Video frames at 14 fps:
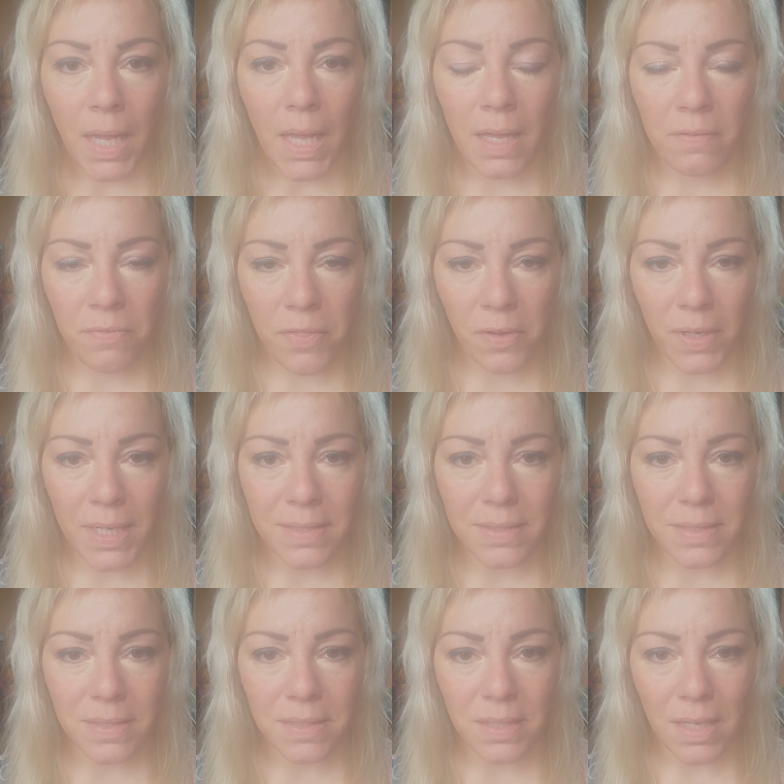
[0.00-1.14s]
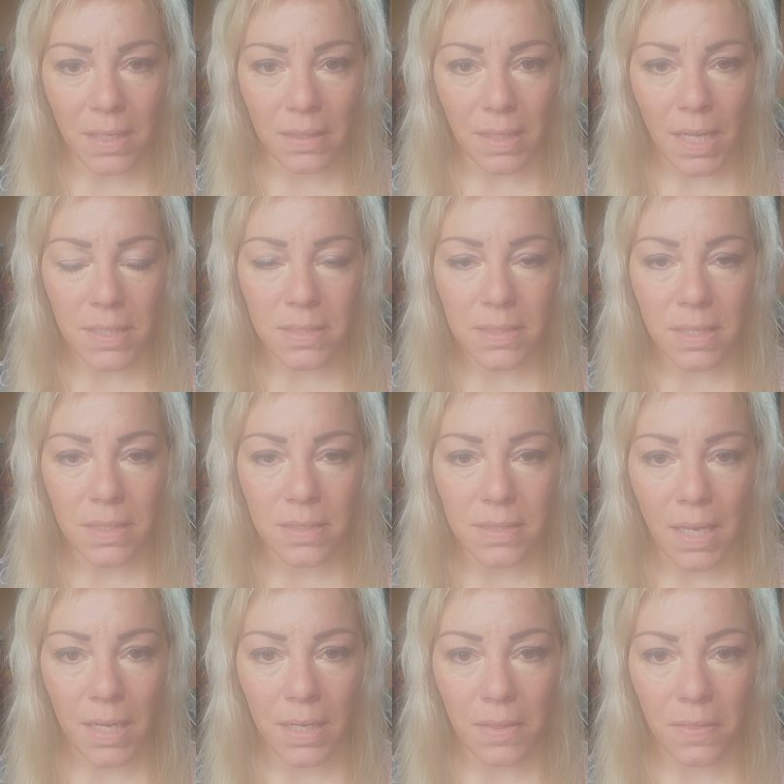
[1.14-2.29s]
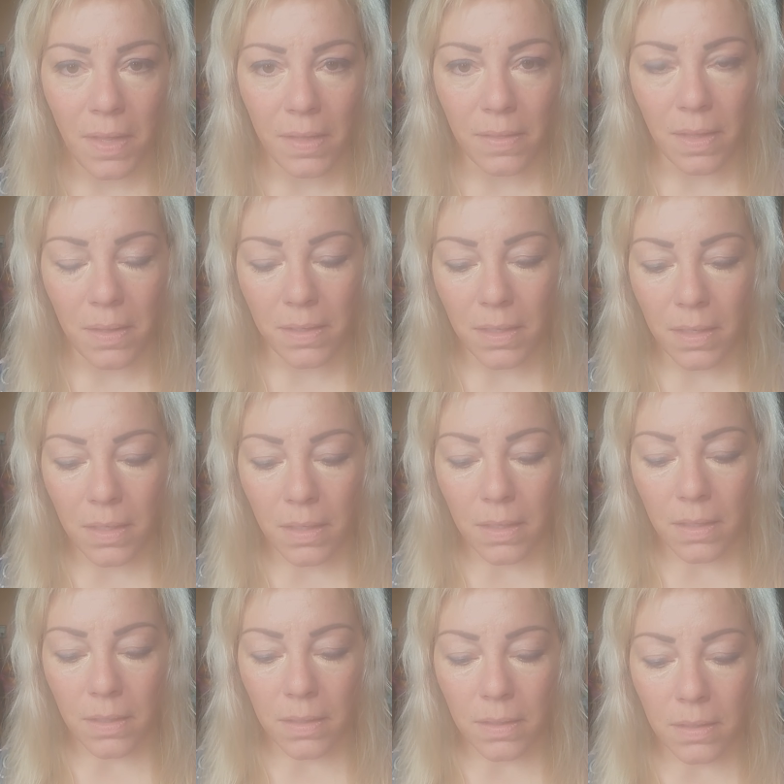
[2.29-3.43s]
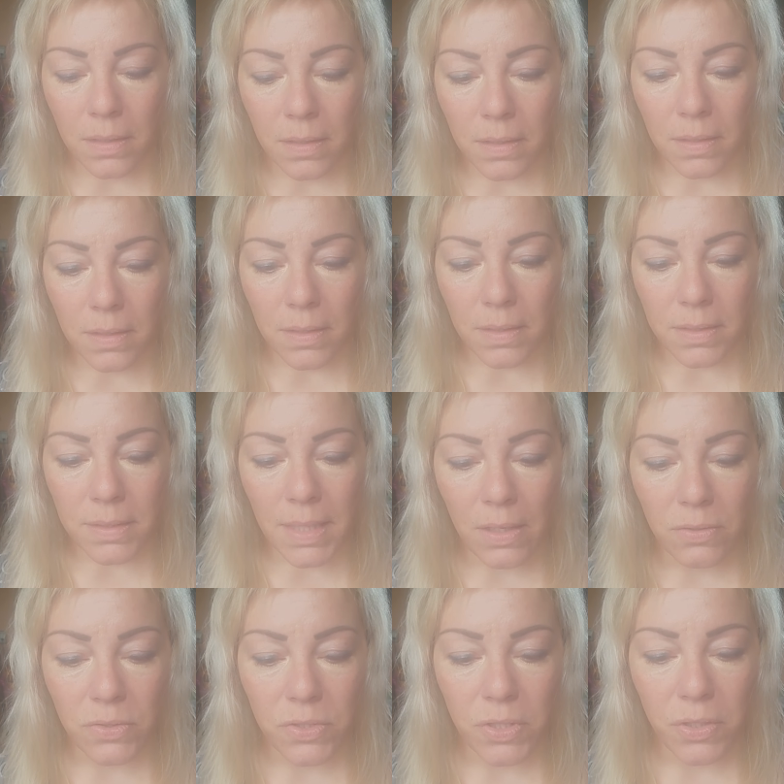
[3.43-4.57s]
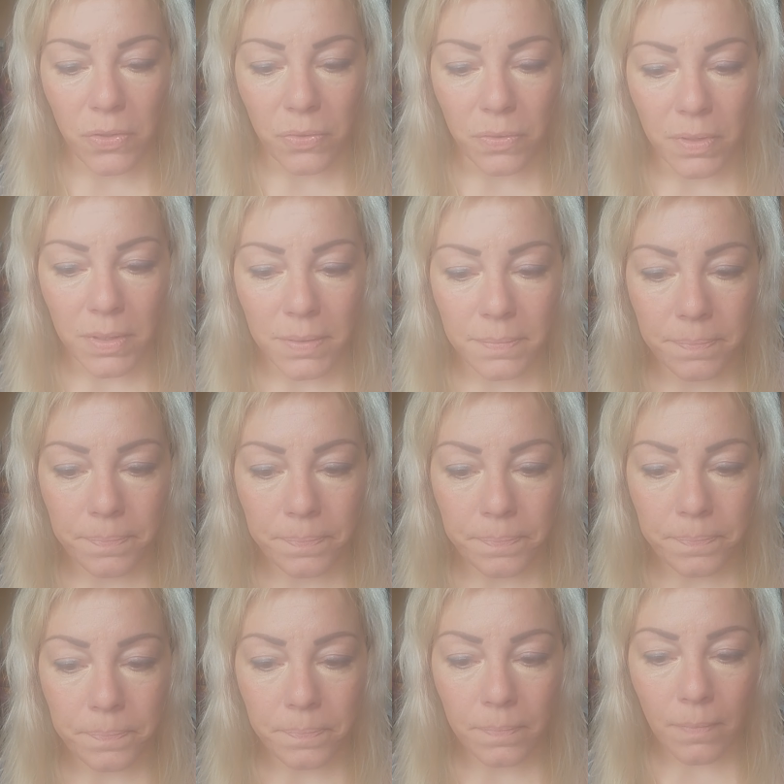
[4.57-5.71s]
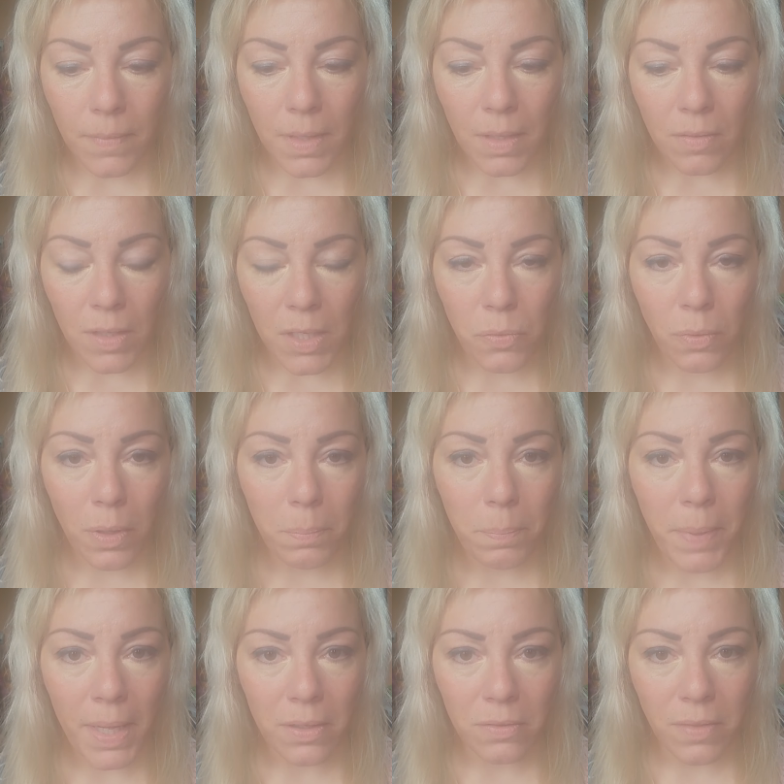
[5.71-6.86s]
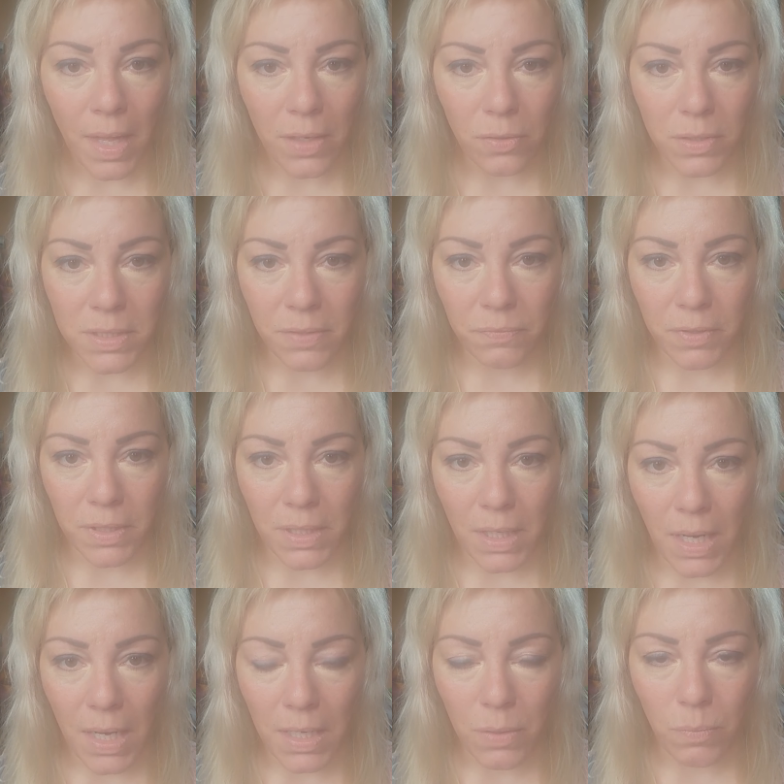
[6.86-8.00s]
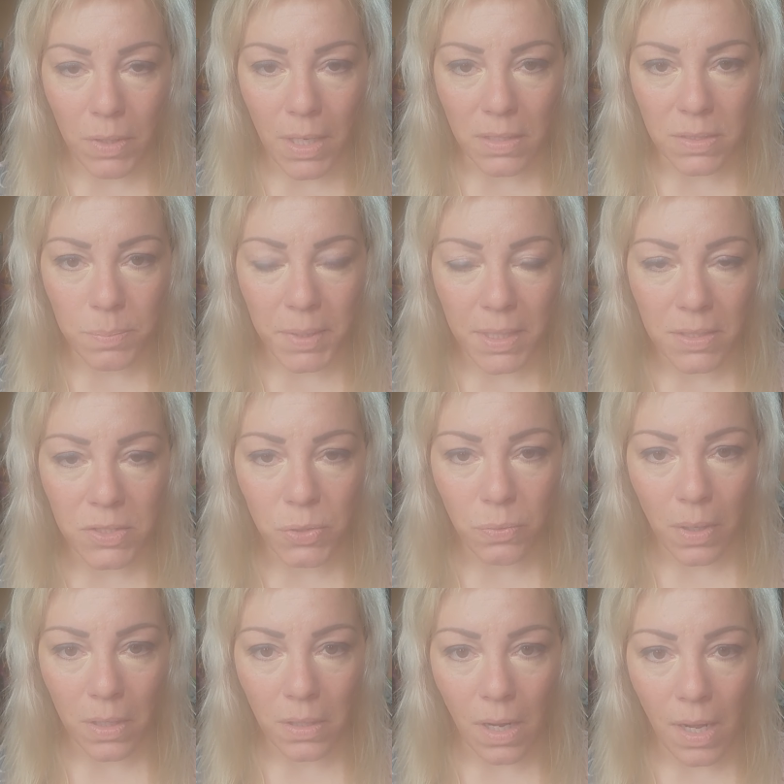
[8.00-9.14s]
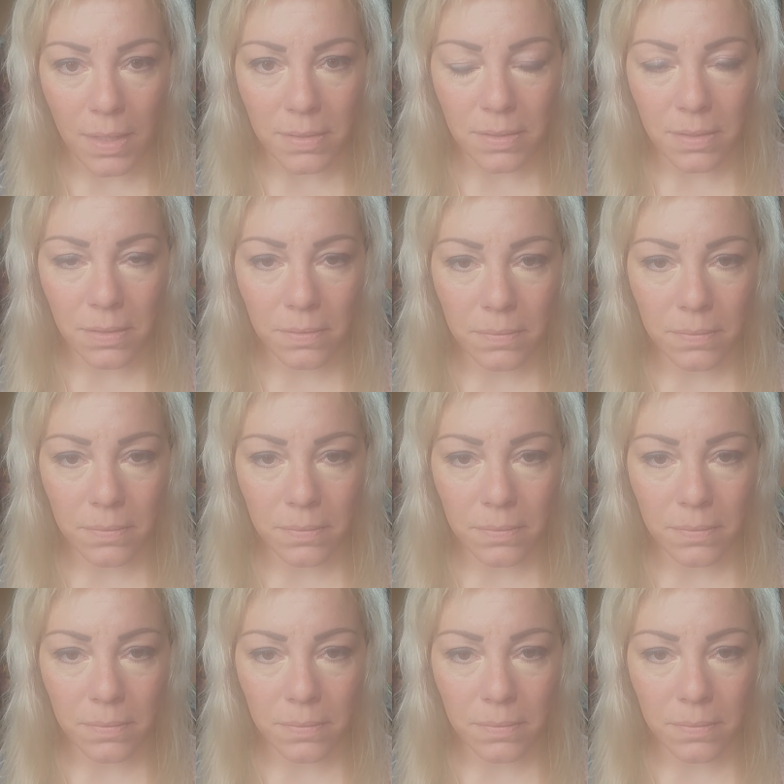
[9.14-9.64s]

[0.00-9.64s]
If there is a sin, that sin is anything that tells you that you are better than or different than anyone else because you are not.